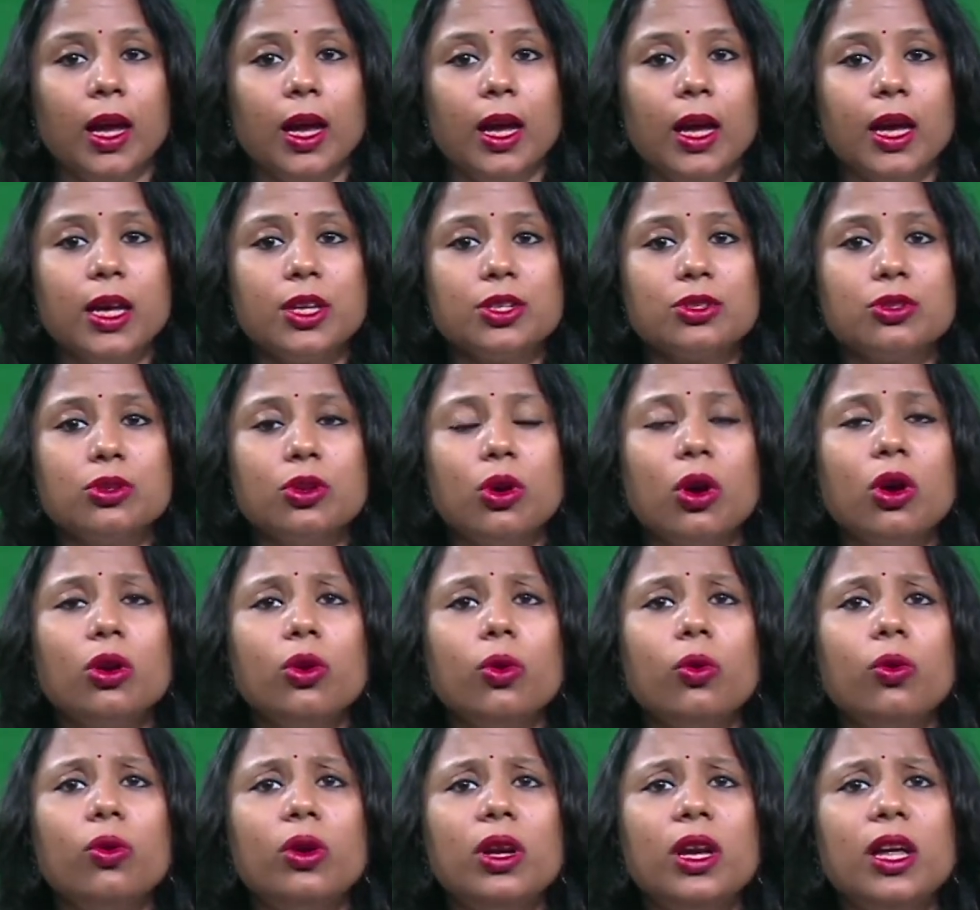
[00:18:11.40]
is not
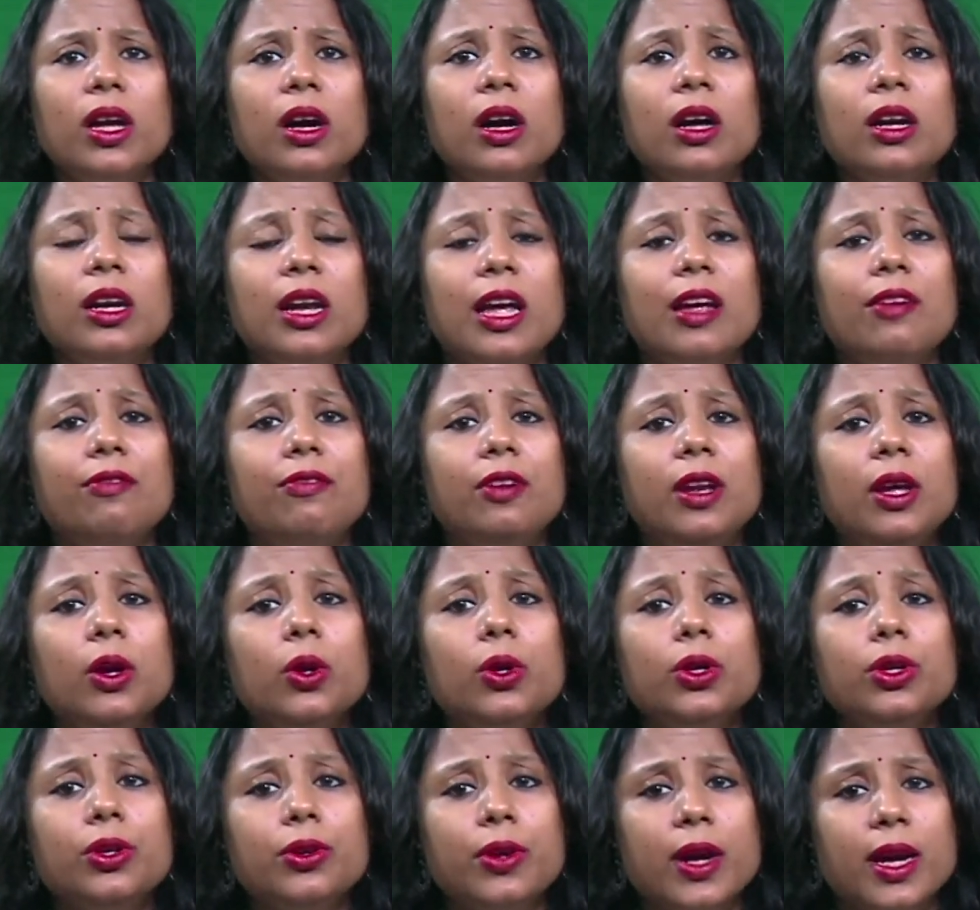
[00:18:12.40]
only a
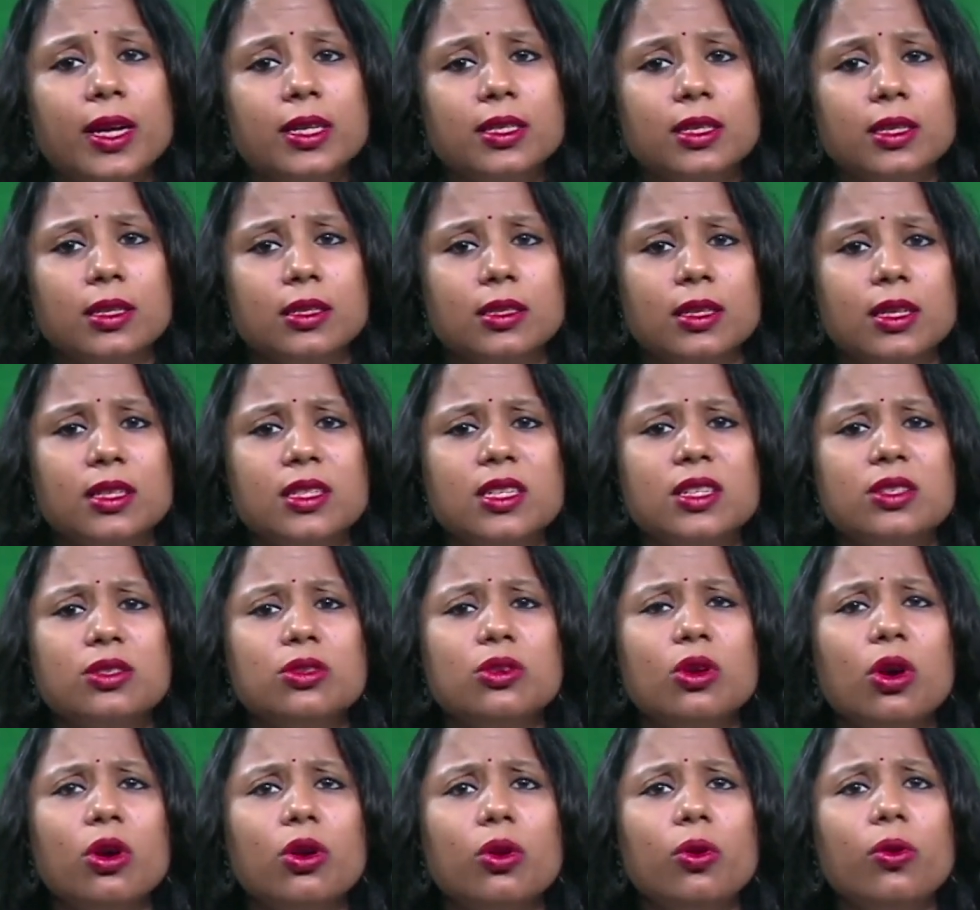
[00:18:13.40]
livelihood crisis, it is
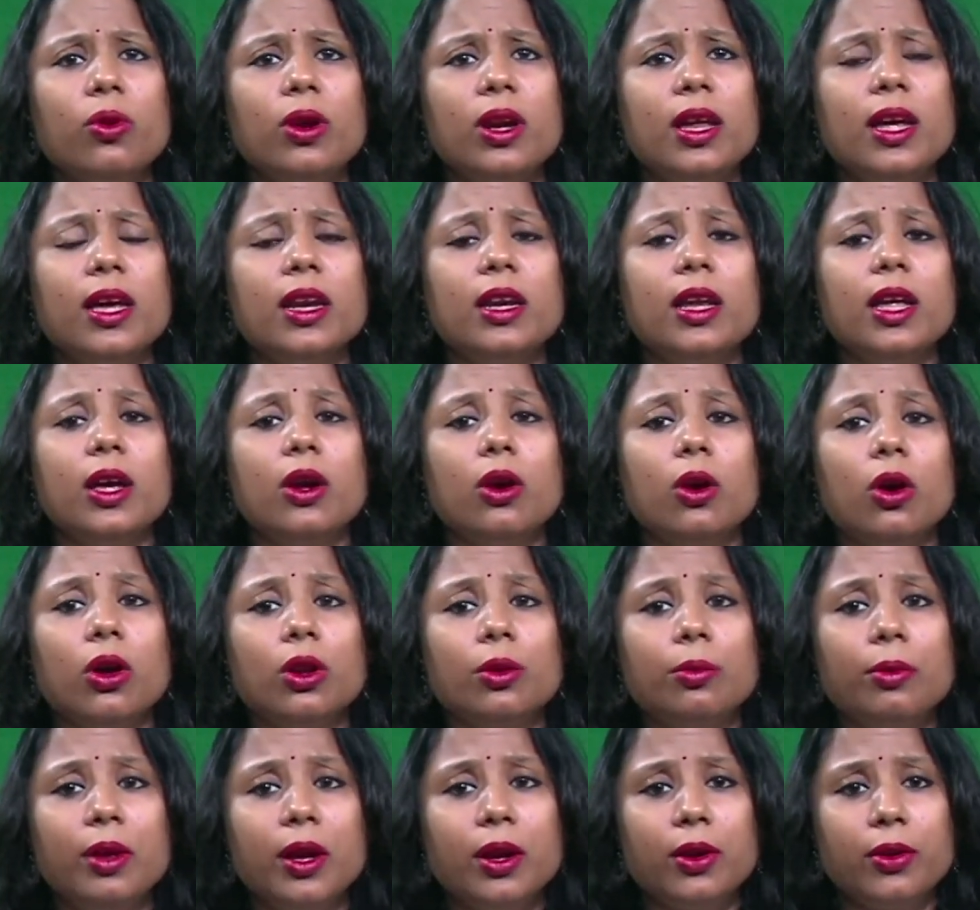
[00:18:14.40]
not only an
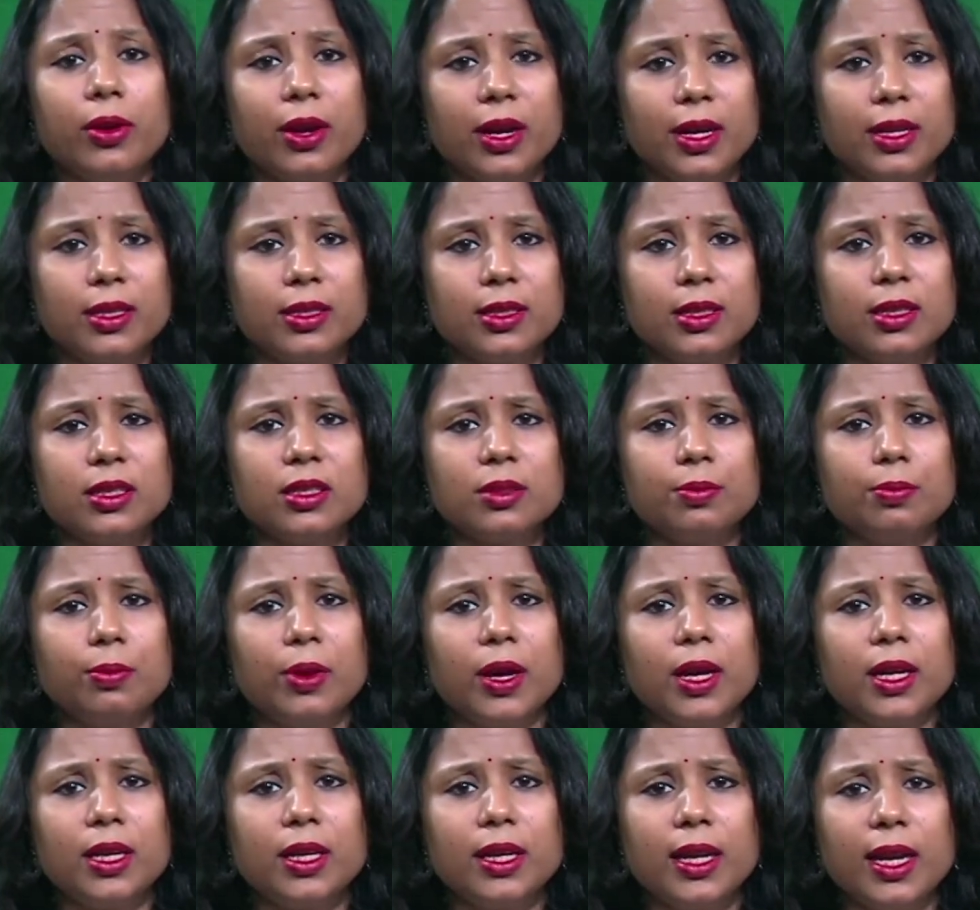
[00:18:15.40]
economic crisis,
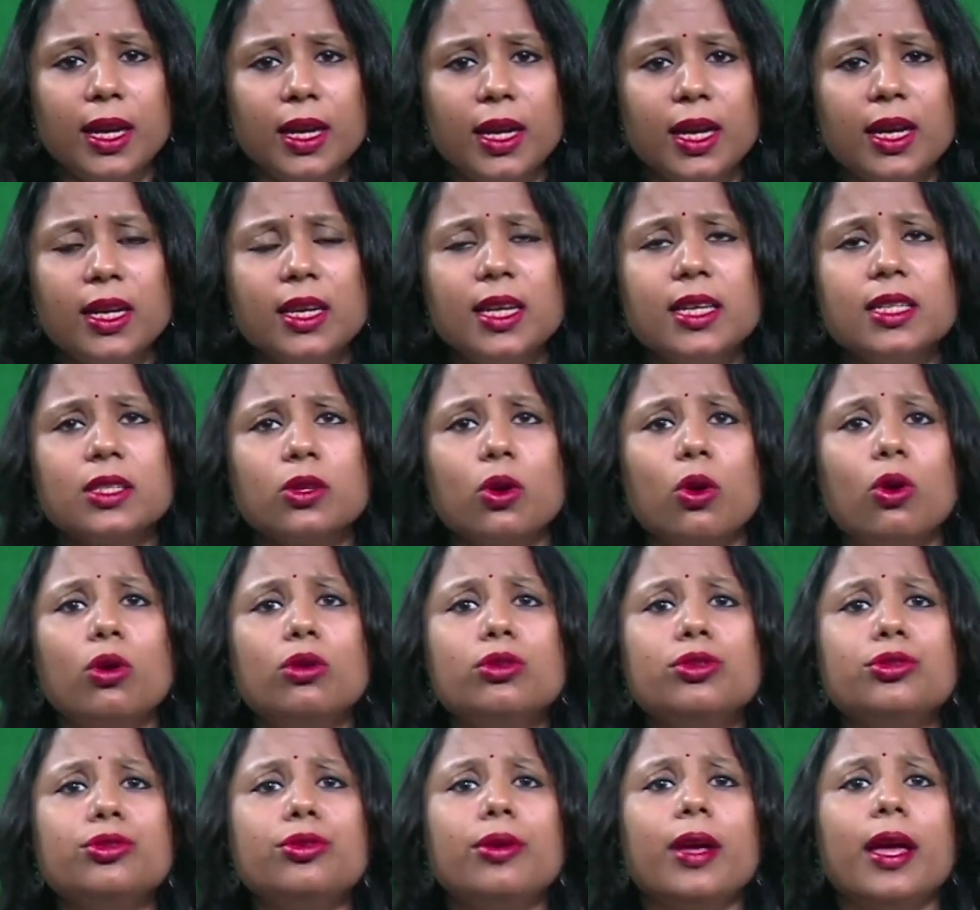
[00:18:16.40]
but then it is
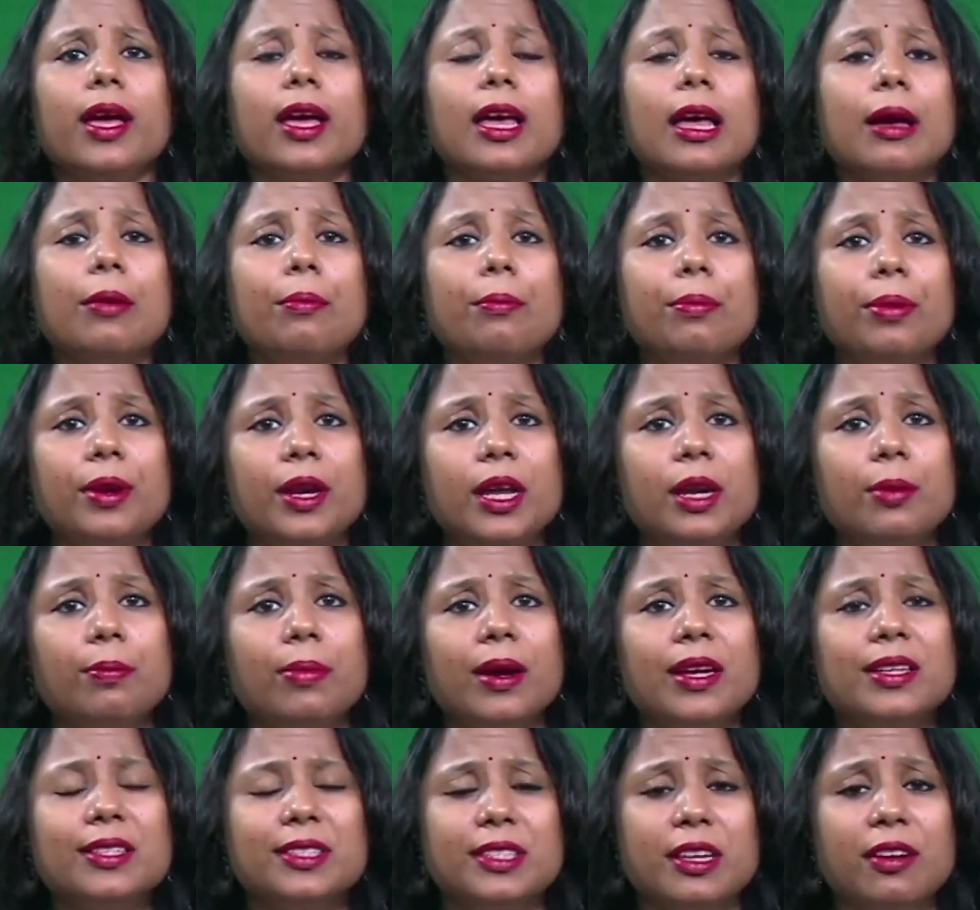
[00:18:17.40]
also accompanied by
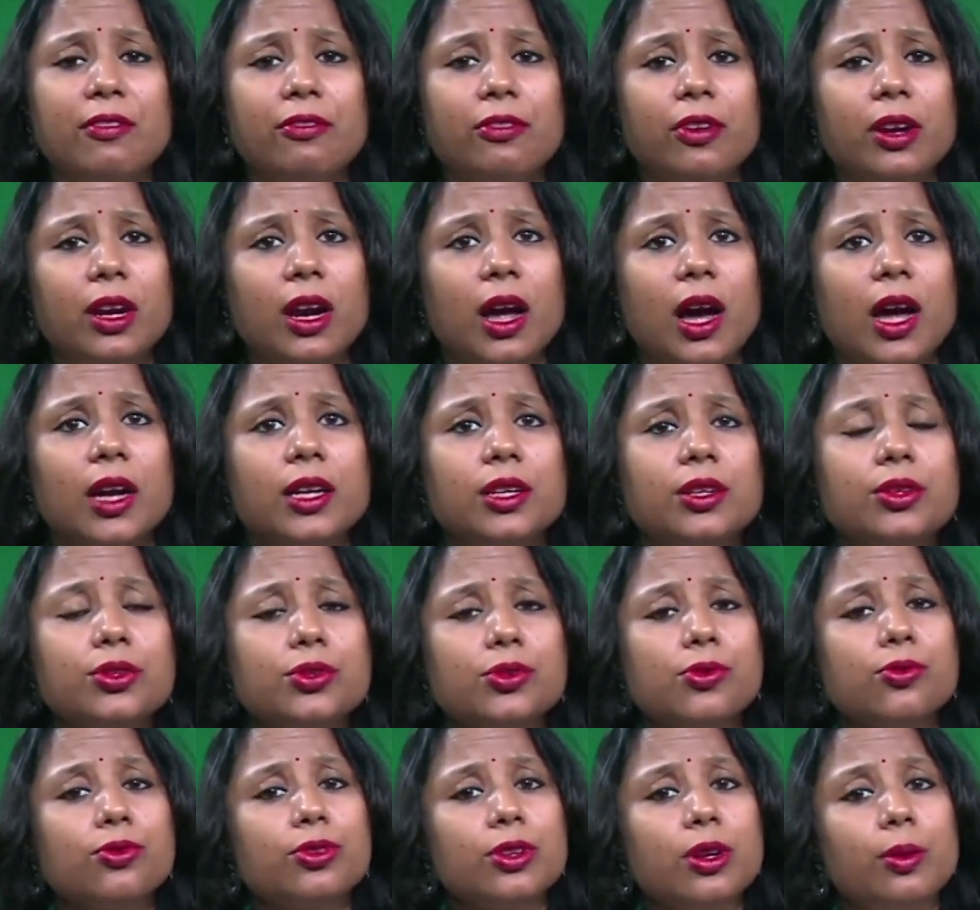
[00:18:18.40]
several other
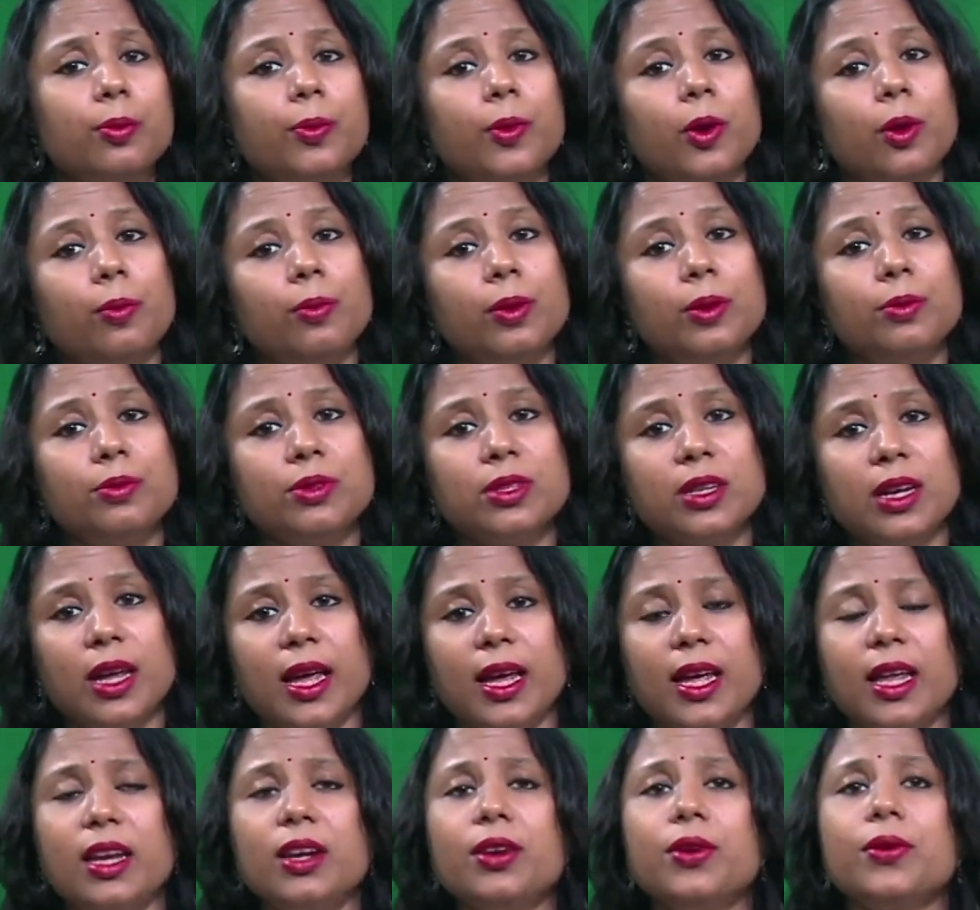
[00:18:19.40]
social problems like
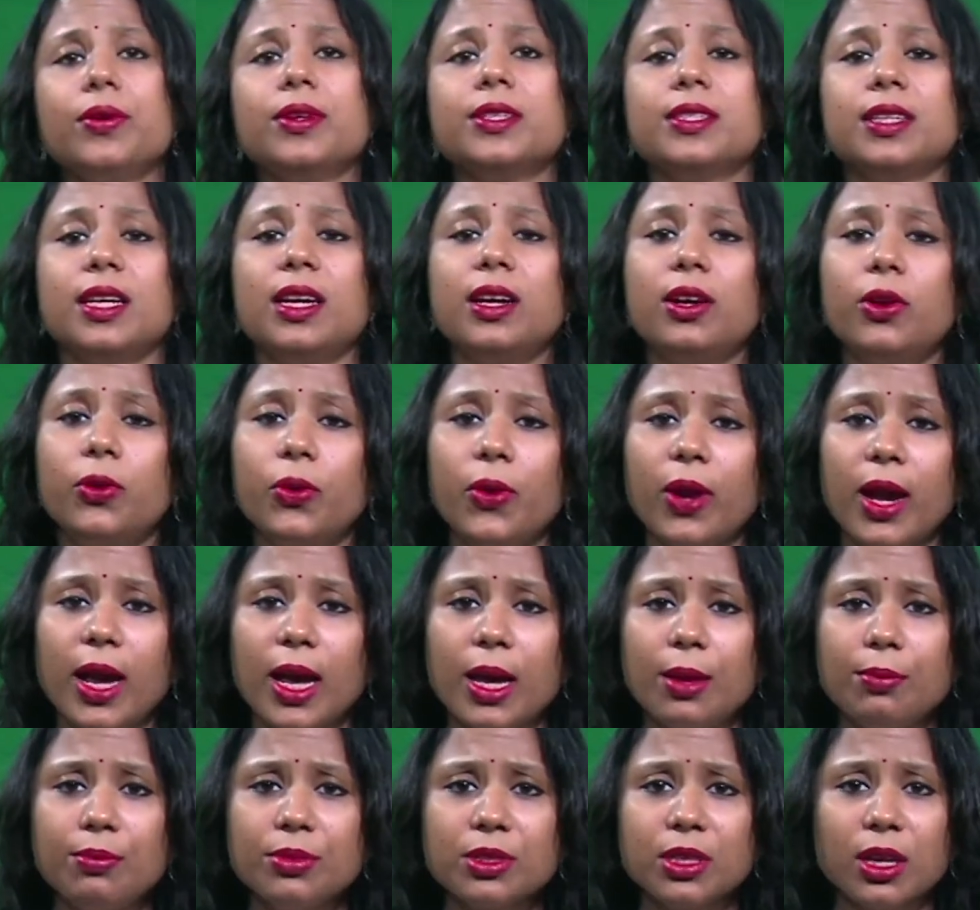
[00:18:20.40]
increasing
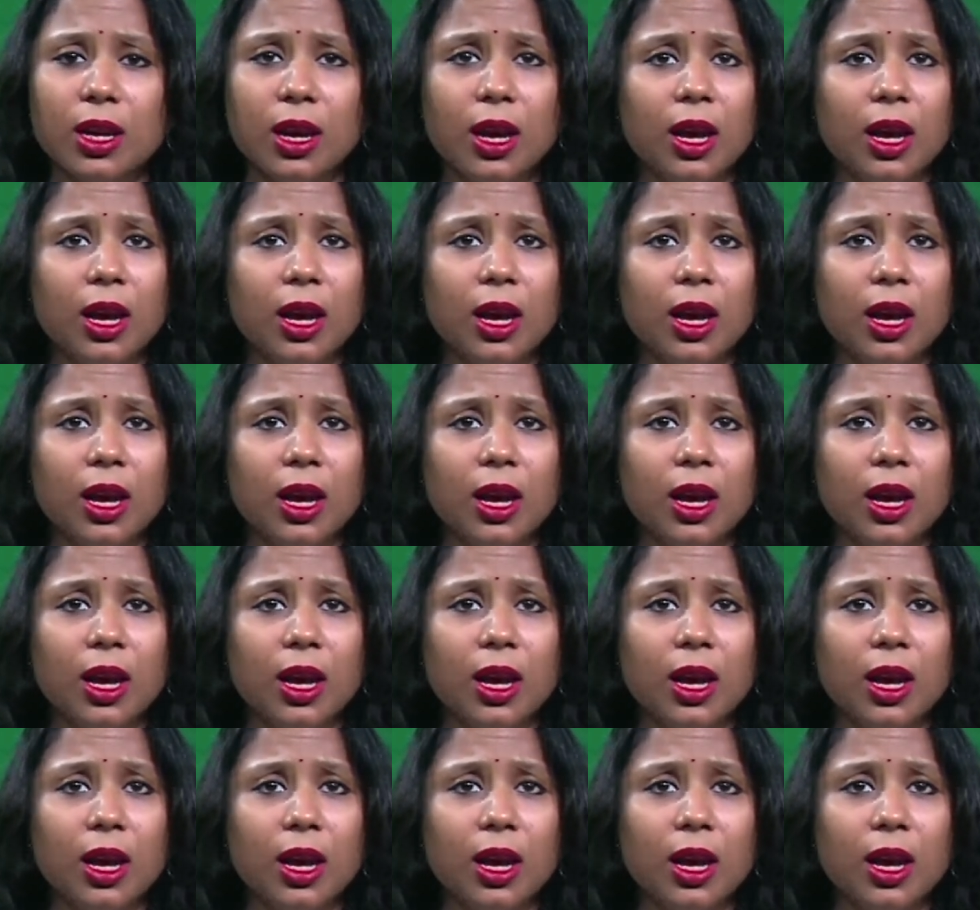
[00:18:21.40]
crimes,